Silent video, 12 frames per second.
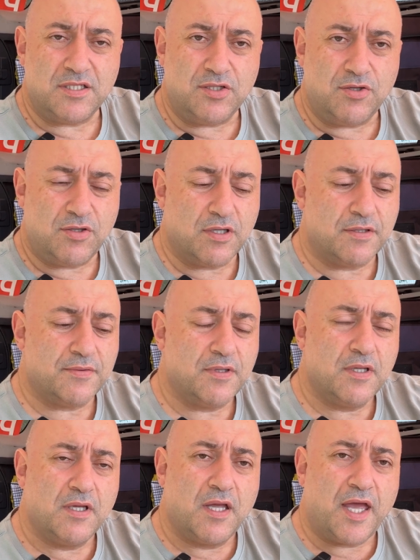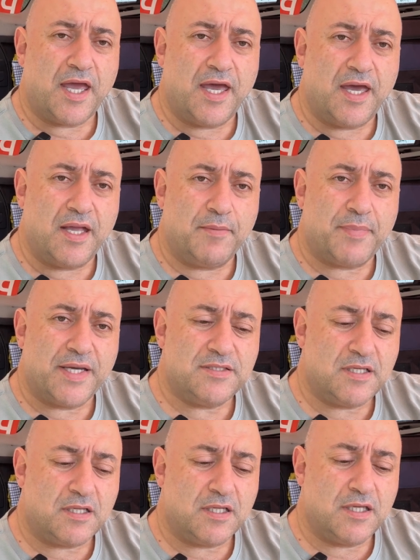the unit. And
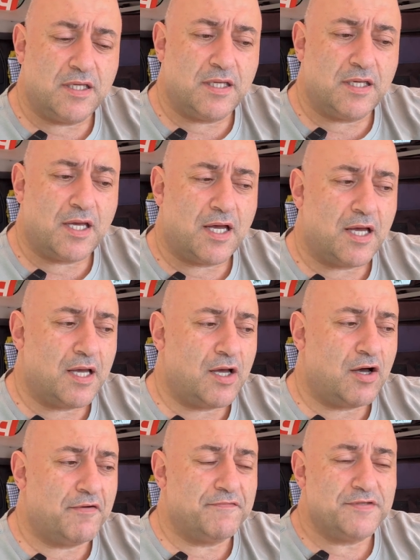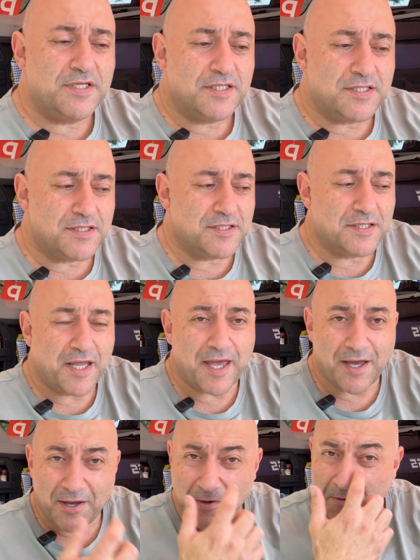basically I've since
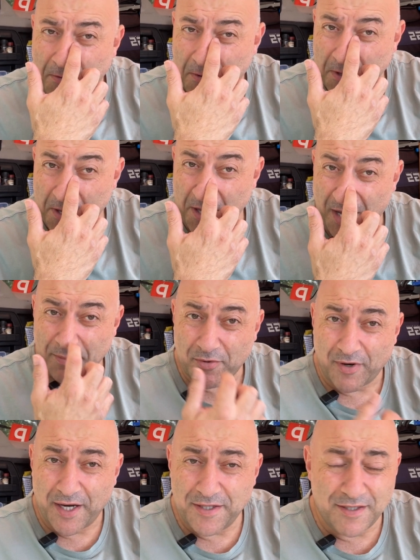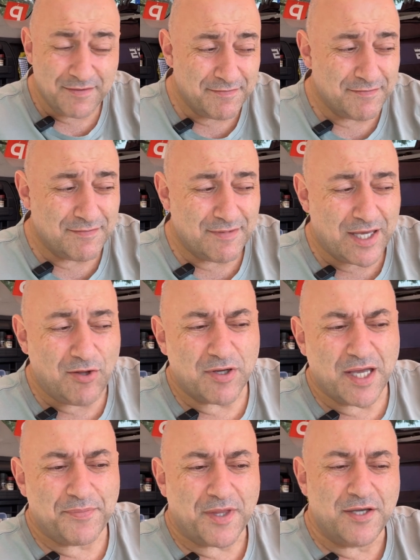now upgraded, and I'll
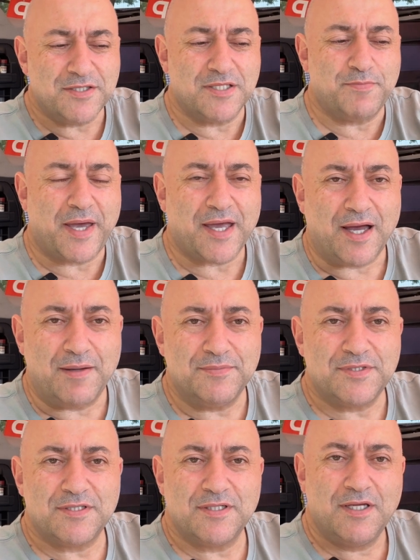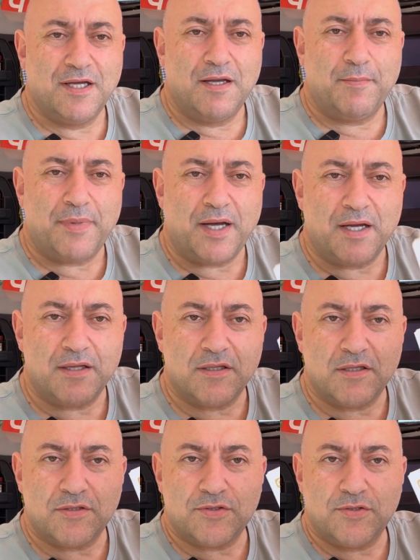keep those as backups, but
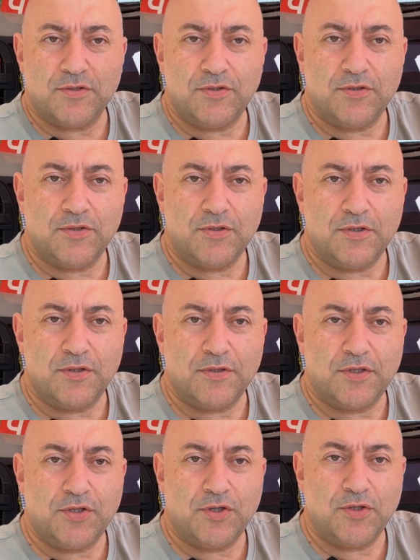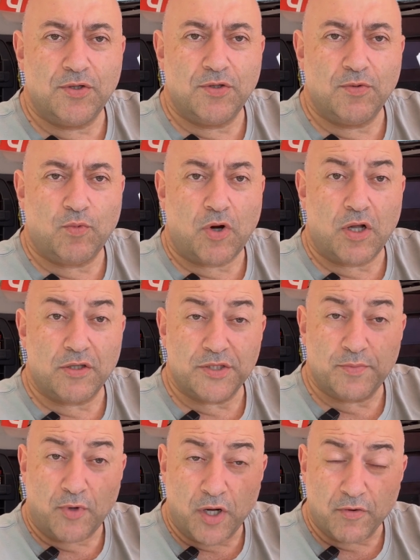to the new
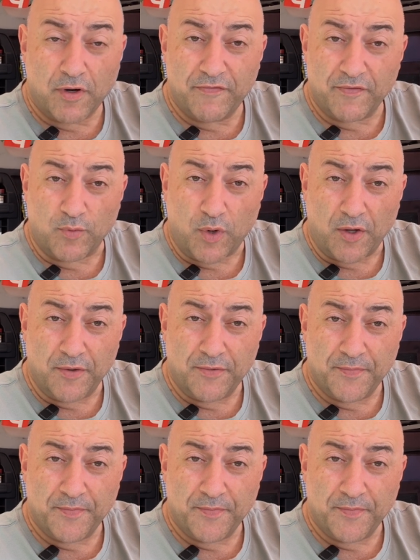wireless micro from Rode.